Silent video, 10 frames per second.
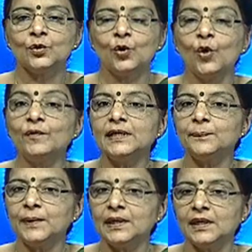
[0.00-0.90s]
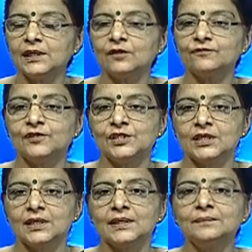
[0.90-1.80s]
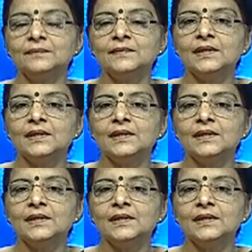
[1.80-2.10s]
over a period of time